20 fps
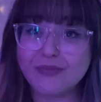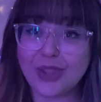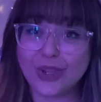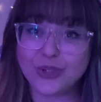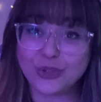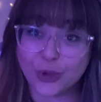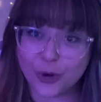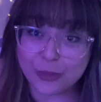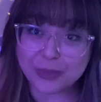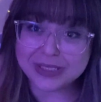
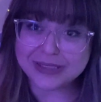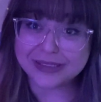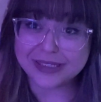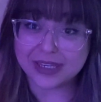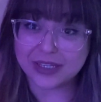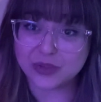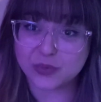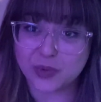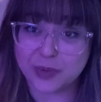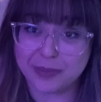no
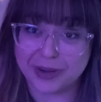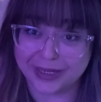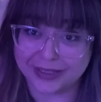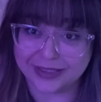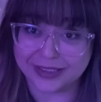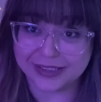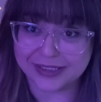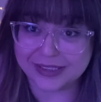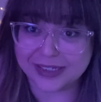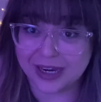mistakes were made
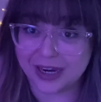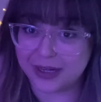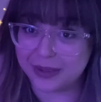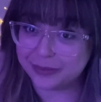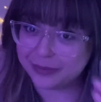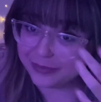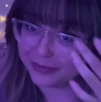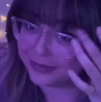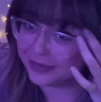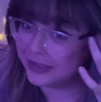this
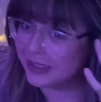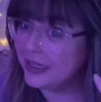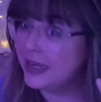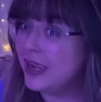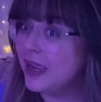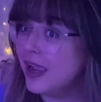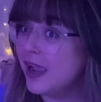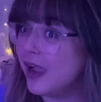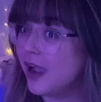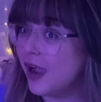time.
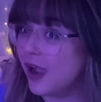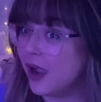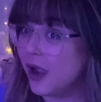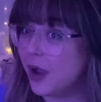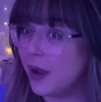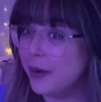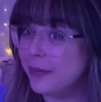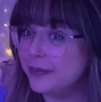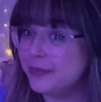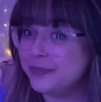
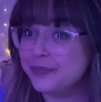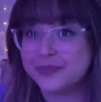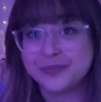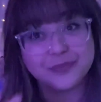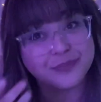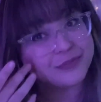I